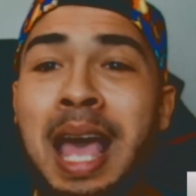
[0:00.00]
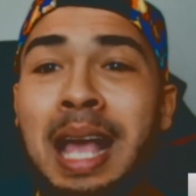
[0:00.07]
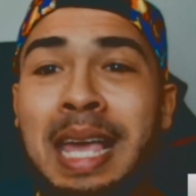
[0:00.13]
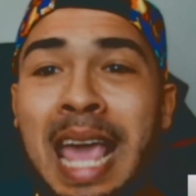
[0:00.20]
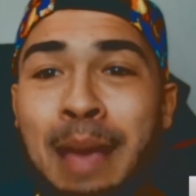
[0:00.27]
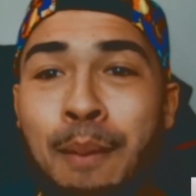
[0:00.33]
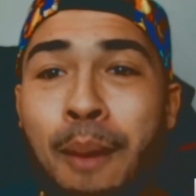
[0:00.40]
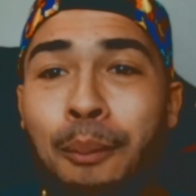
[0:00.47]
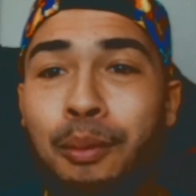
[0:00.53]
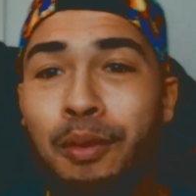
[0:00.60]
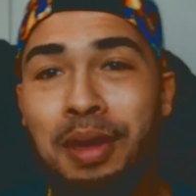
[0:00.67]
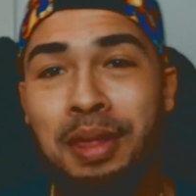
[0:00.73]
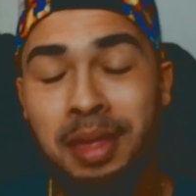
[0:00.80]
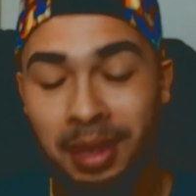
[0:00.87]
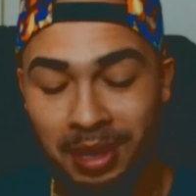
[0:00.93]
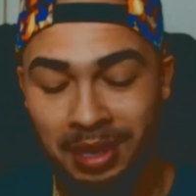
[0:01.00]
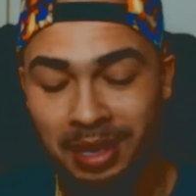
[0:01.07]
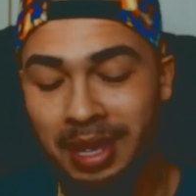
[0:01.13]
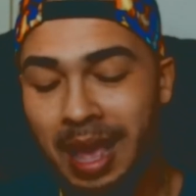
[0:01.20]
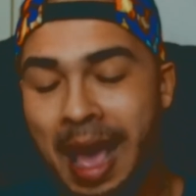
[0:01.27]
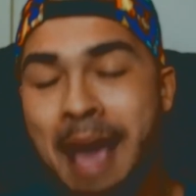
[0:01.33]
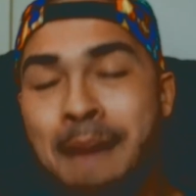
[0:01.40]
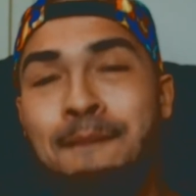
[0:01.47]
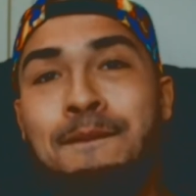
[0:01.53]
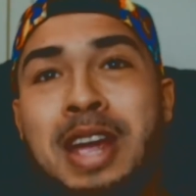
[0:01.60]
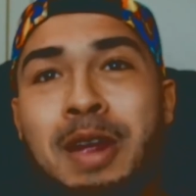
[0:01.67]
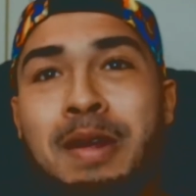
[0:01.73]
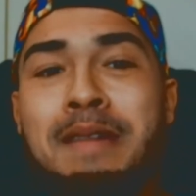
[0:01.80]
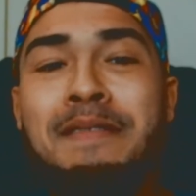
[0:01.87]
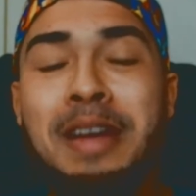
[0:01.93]
came up with. I'm
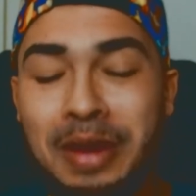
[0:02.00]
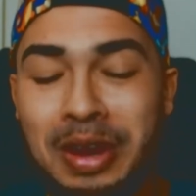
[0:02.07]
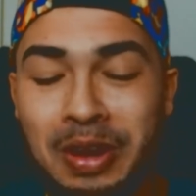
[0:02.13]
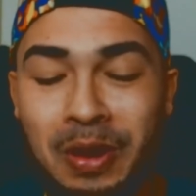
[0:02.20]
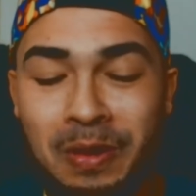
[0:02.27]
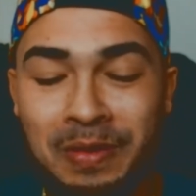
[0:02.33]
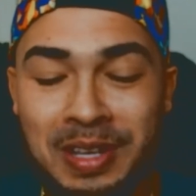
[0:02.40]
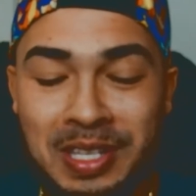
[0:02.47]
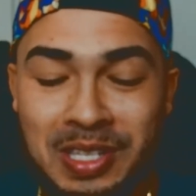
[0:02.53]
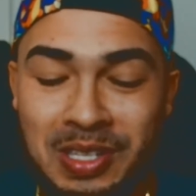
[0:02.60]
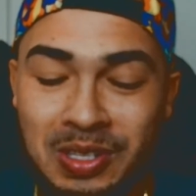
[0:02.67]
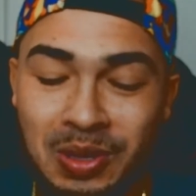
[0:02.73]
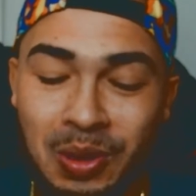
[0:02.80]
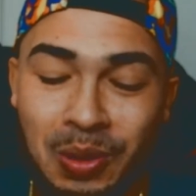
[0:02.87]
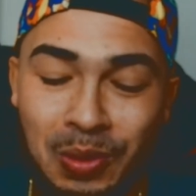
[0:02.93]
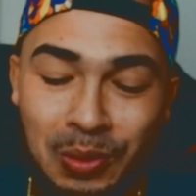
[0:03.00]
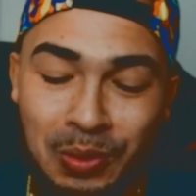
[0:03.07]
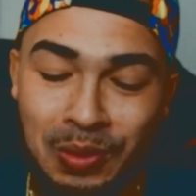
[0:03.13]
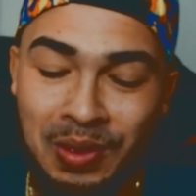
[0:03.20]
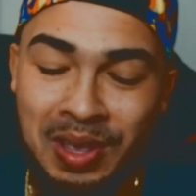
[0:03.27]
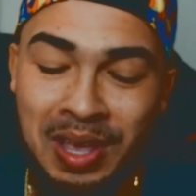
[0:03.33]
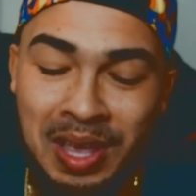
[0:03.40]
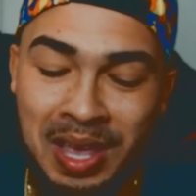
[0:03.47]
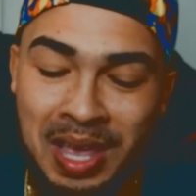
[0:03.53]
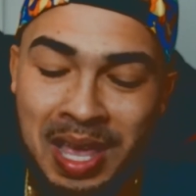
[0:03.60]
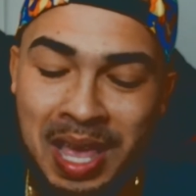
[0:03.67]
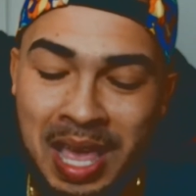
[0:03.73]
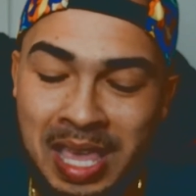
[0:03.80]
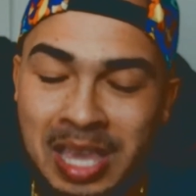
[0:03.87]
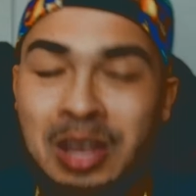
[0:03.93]
very, very nervous. So,
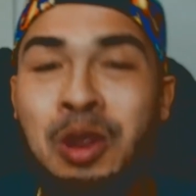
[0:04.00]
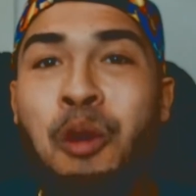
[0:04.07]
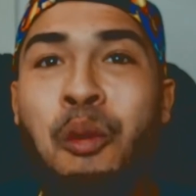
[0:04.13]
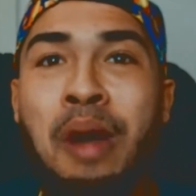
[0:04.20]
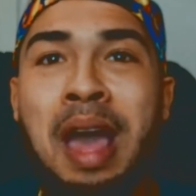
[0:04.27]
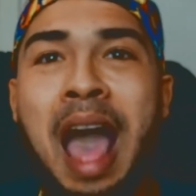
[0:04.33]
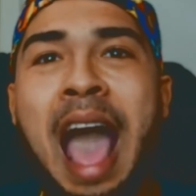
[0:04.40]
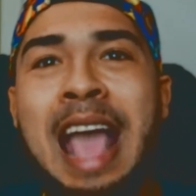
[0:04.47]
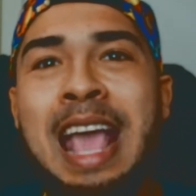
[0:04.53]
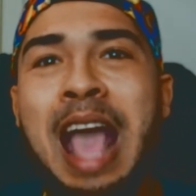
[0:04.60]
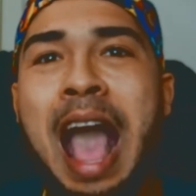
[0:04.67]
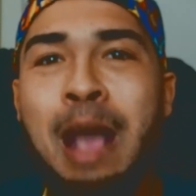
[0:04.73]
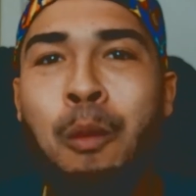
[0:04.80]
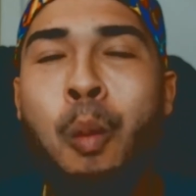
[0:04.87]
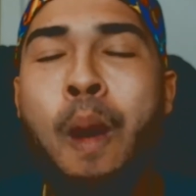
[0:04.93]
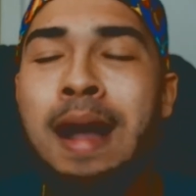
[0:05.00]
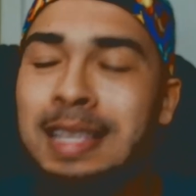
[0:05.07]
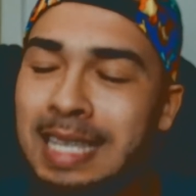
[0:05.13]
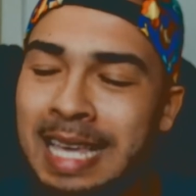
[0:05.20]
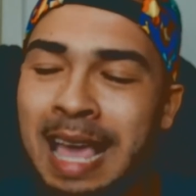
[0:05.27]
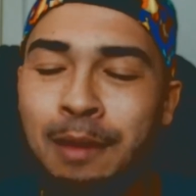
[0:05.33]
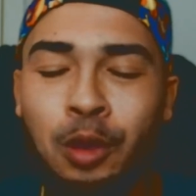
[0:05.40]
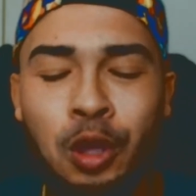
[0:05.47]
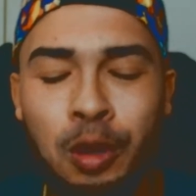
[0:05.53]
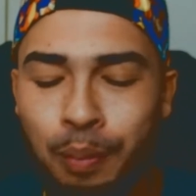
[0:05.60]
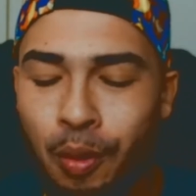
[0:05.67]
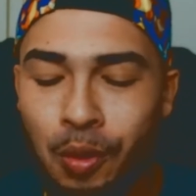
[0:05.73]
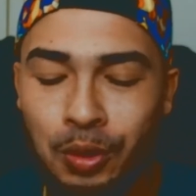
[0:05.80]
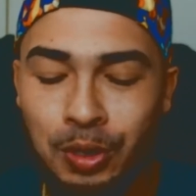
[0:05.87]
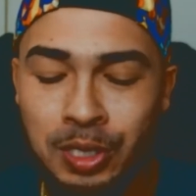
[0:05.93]
you know what? I want to get good
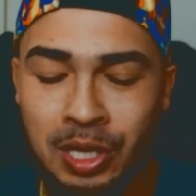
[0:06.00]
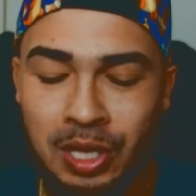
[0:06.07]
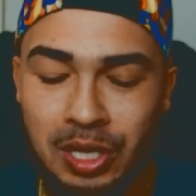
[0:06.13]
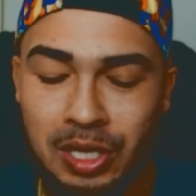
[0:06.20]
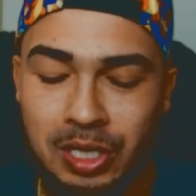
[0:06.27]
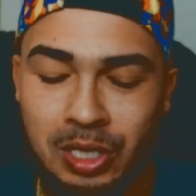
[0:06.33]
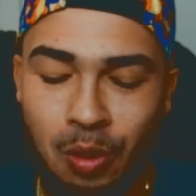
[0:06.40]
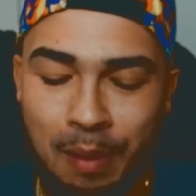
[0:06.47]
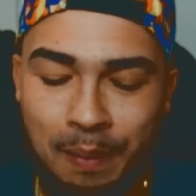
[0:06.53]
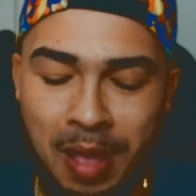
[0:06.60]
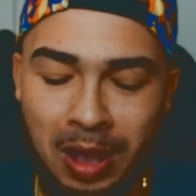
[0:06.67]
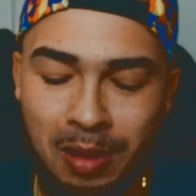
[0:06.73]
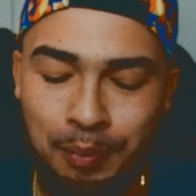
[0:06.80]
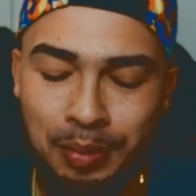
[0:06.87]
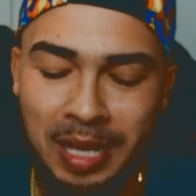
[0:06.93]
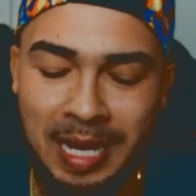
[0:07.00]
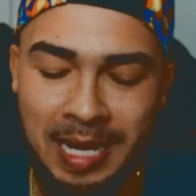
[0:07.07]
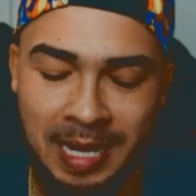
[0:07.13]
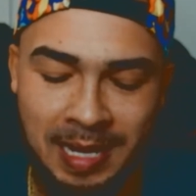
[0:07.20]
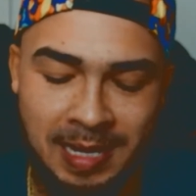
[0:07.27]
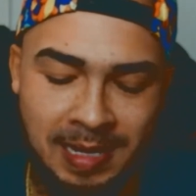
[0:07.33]
pulls, so I'm not complaining.